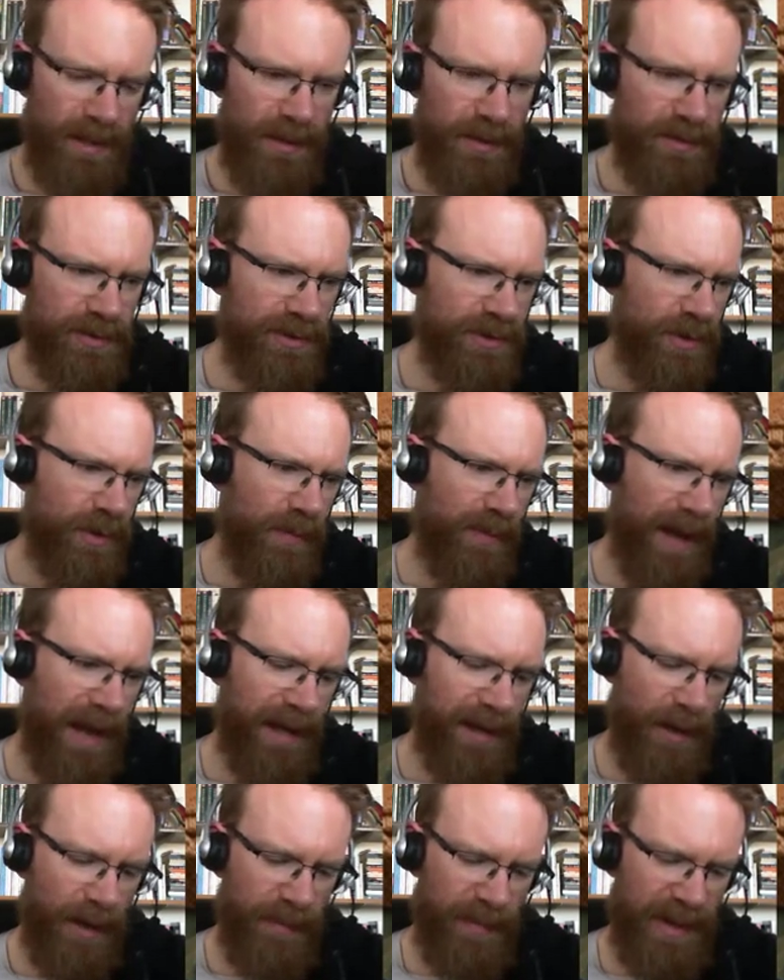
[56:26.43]
So back
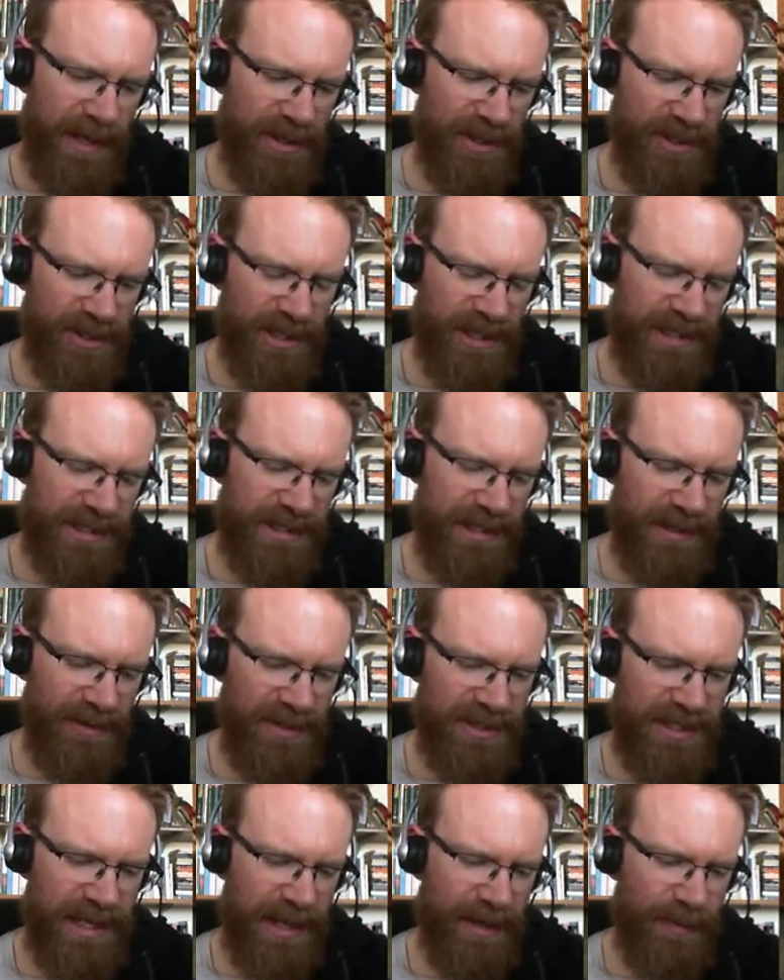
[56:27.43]
on page 60 in the
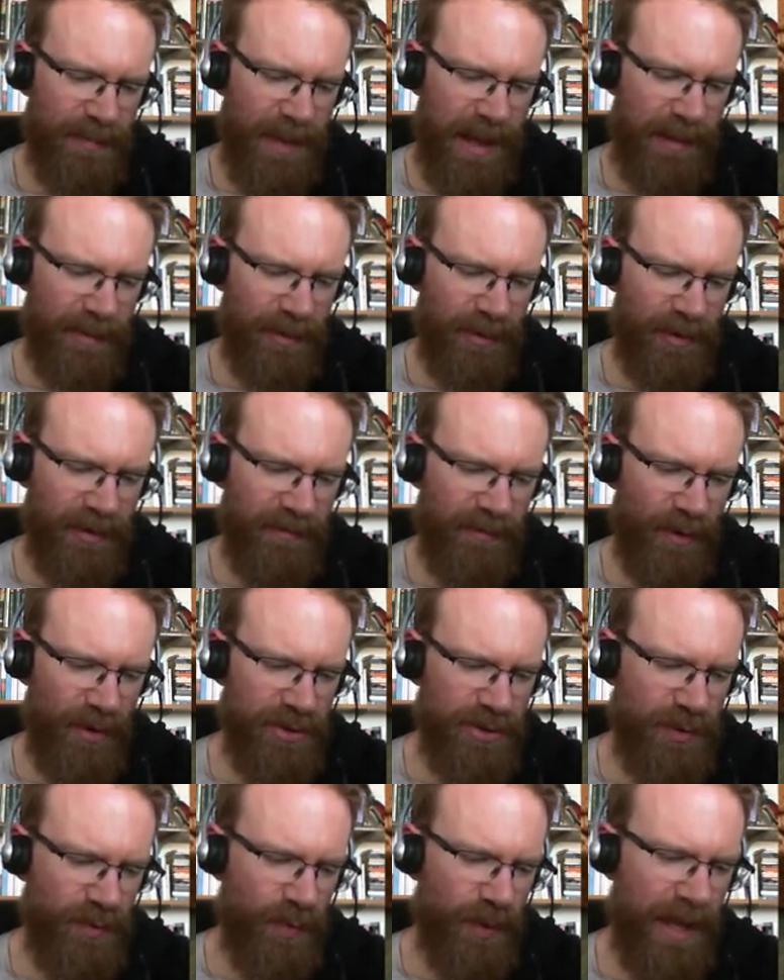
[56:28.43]
Standard Babylonian
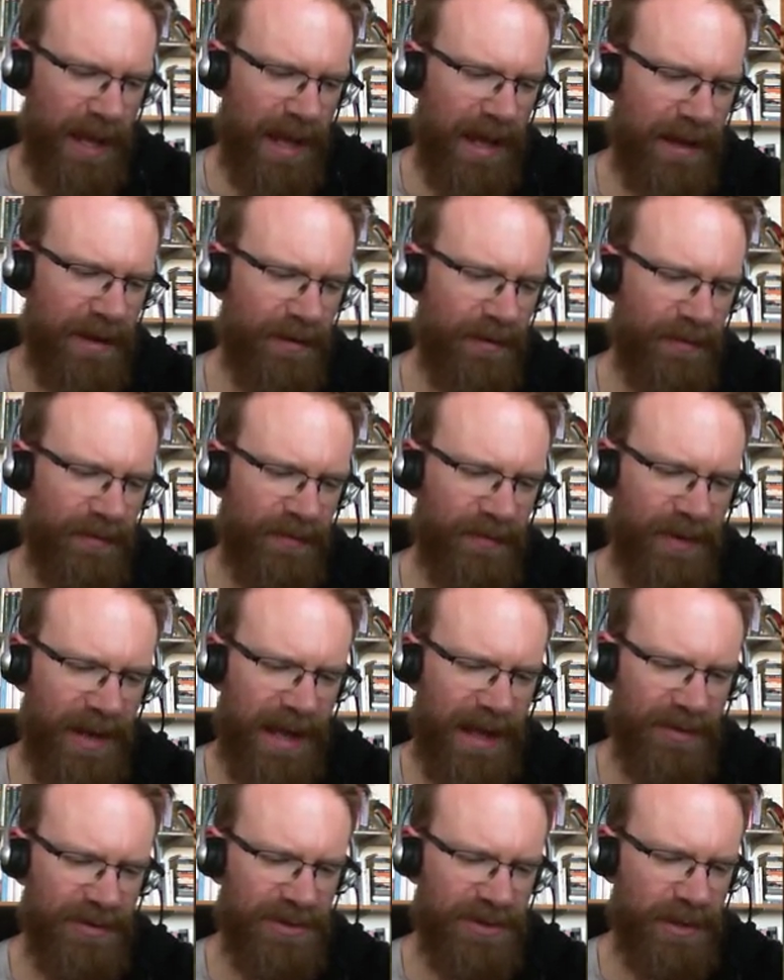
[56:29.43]
Version, we have
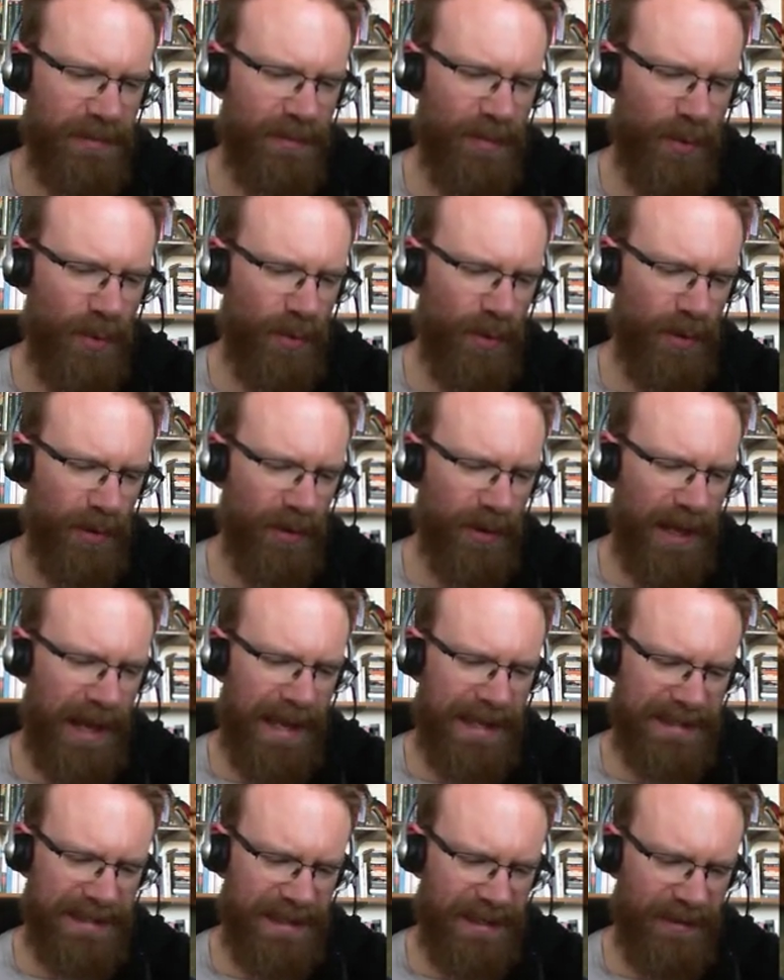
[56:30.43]
now some more
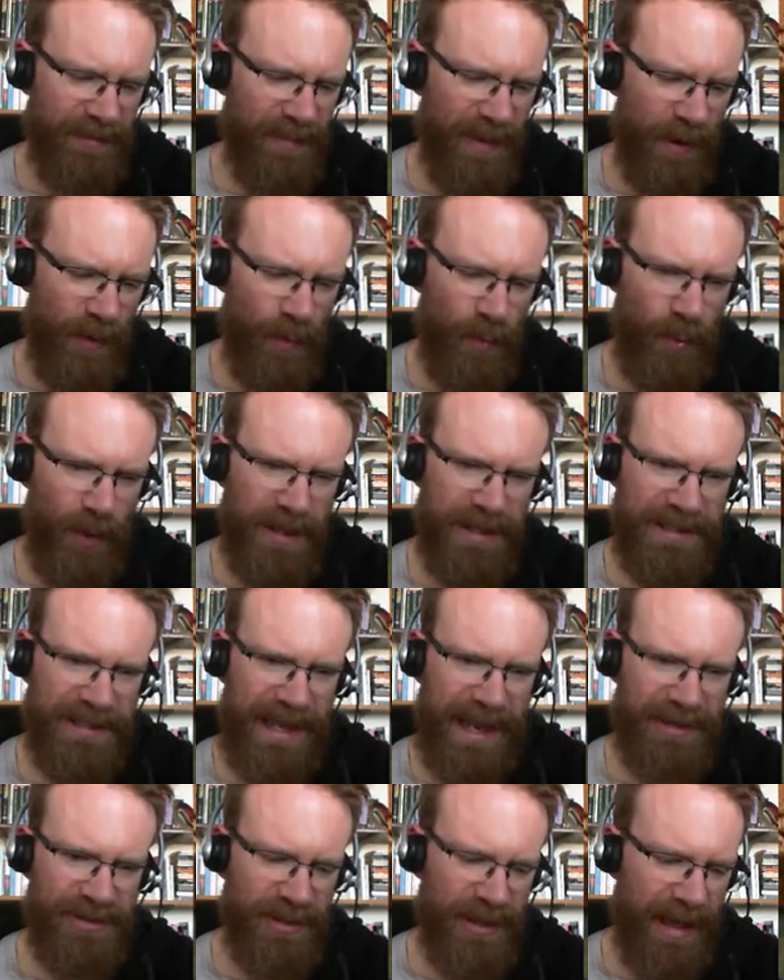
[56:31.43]
idea about what is
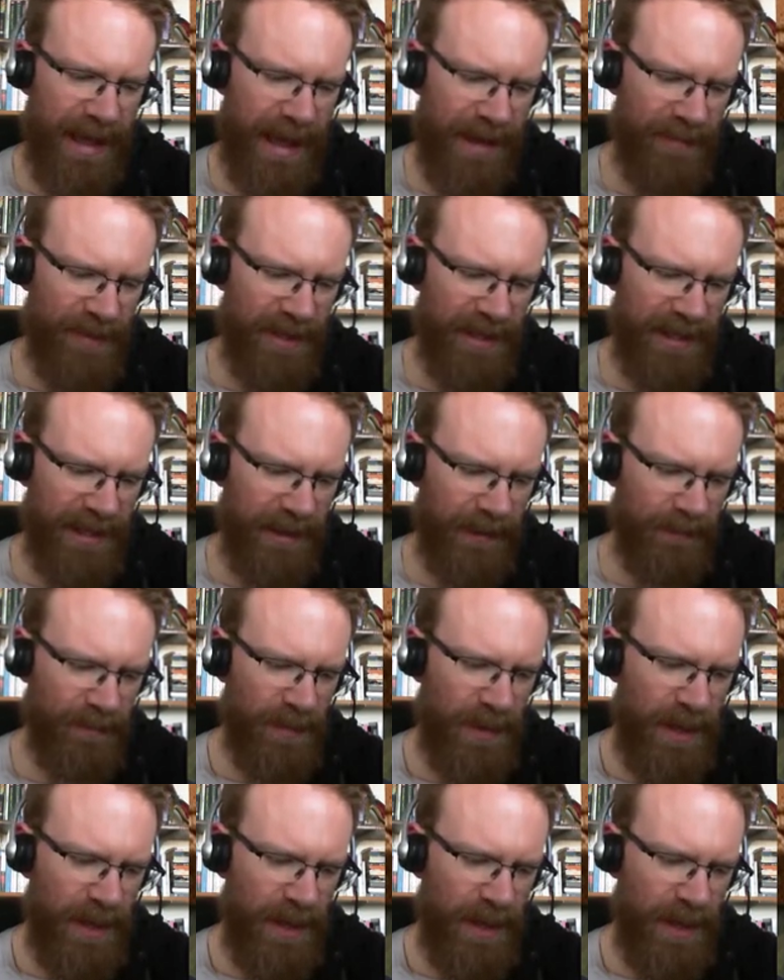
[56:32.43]
actually happening here.